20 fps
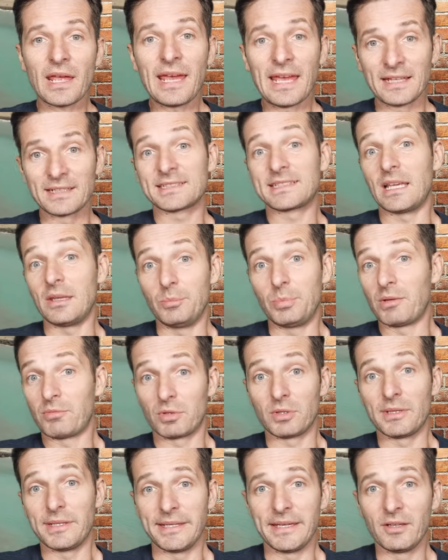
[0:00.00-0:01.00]
and, say,
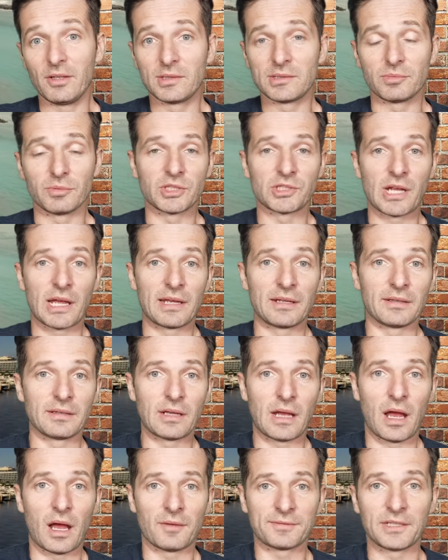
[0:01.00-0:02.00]
Beverly Hills, which I
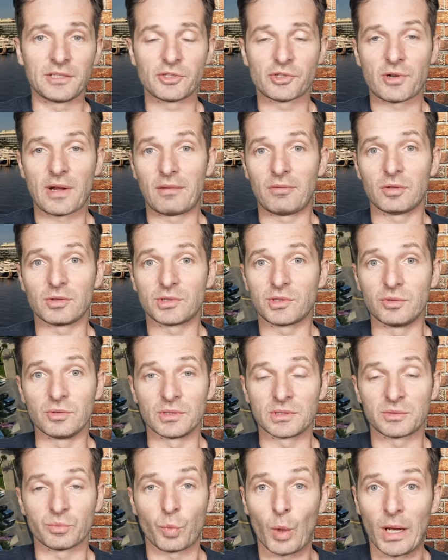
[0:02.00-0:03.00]
often travel to
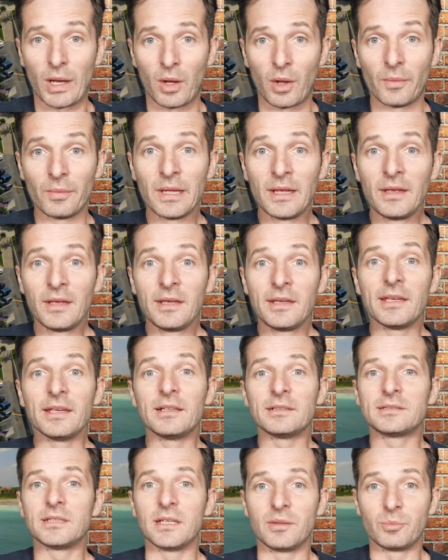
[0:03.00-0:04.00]
as well,
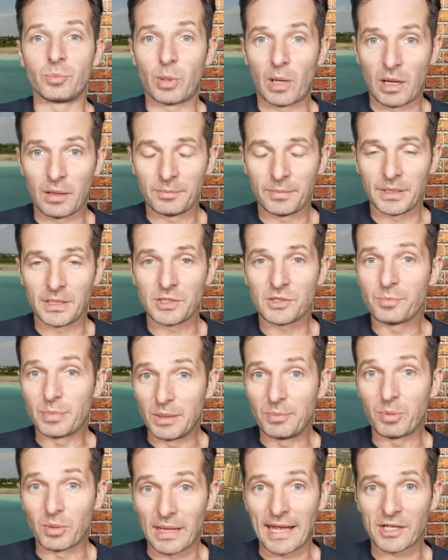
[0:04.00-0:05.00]
is in Palm Beach,
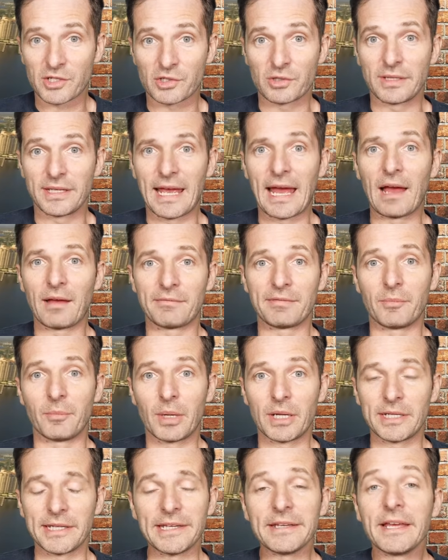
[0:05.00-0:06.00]
people actually have the
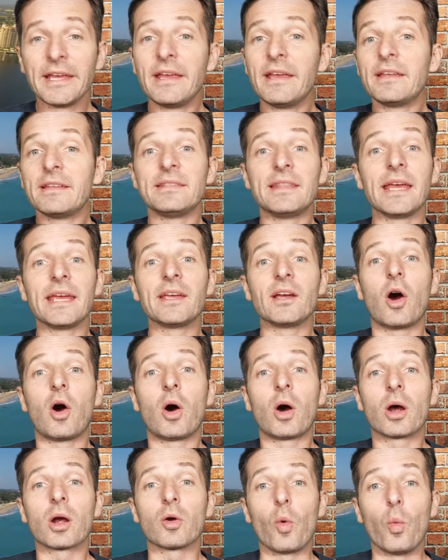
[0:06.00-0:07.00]
money. They
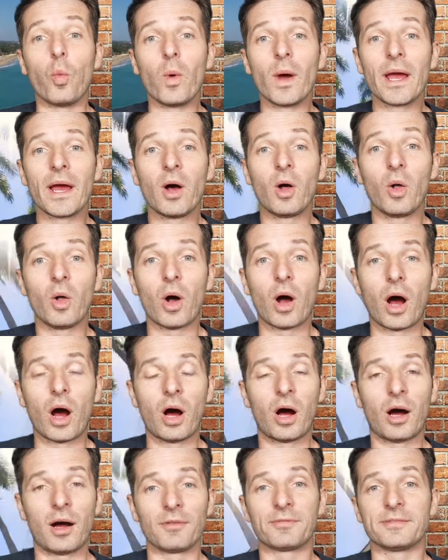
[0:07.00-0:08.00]
are well
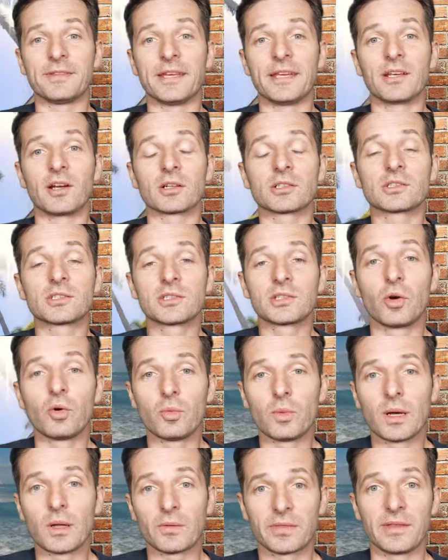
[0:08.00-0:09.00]
off. They are so
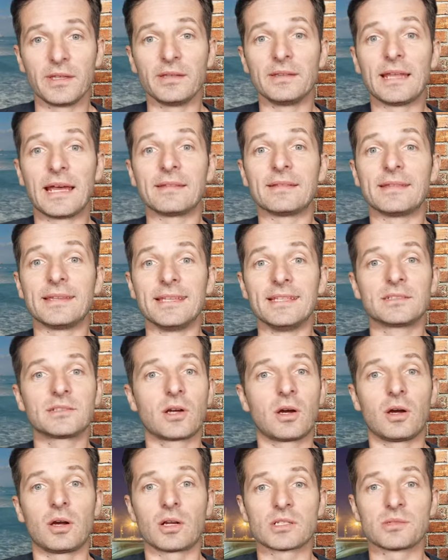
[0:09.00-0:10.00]
wealthy that these
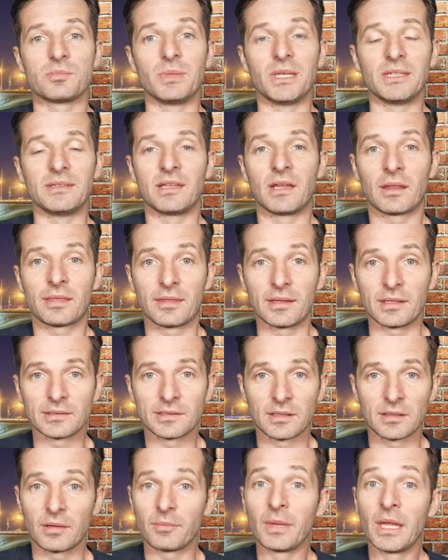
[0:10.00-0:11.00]
cars mean nothing
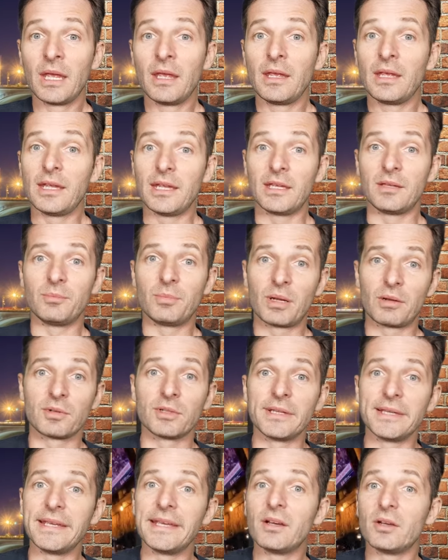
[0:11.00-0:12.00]
to them. In
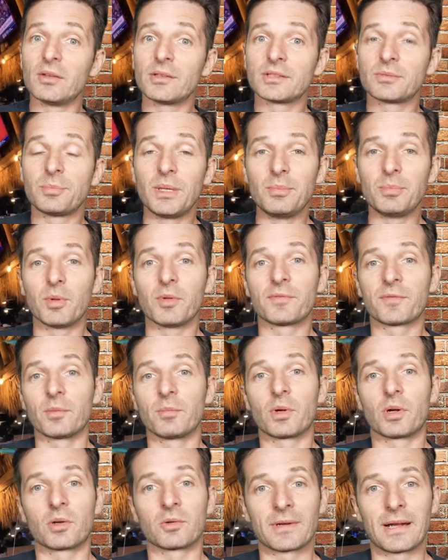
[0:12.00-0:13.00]
Beverly Hills, people from
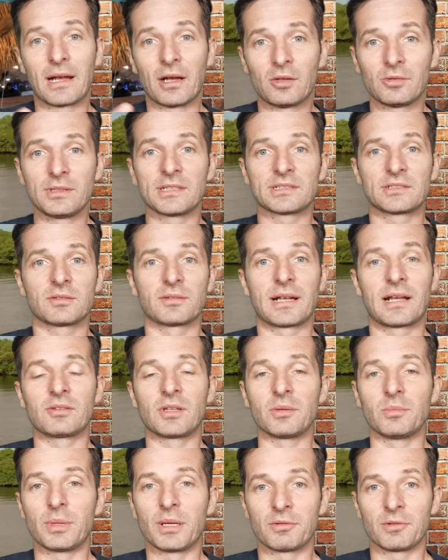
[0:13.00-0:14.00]
around the
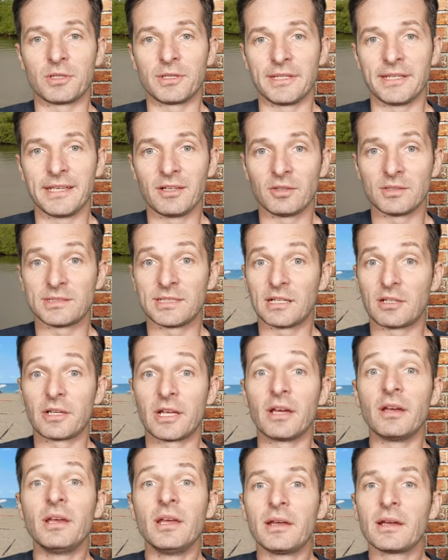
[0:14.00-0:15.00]
surrounding Beverly Hills
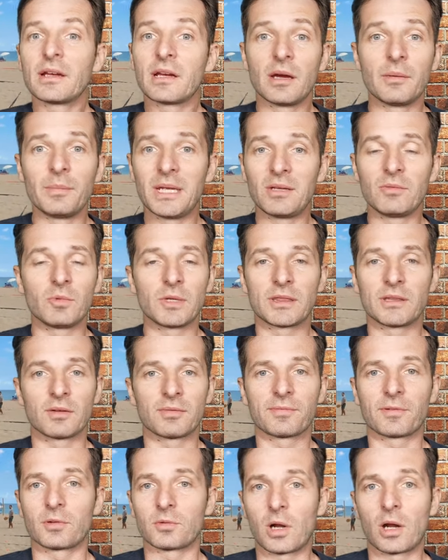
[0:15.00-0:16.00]
area come in with their
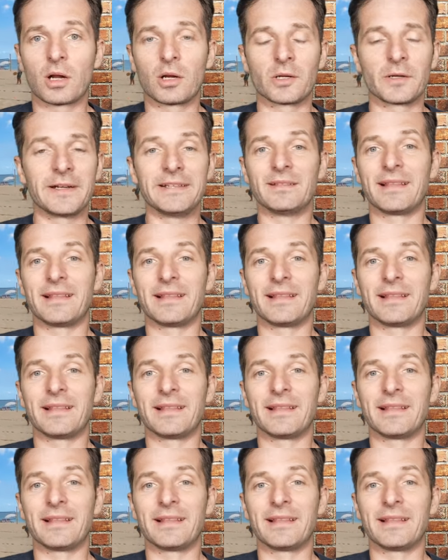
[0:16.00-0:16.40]
Ferrari,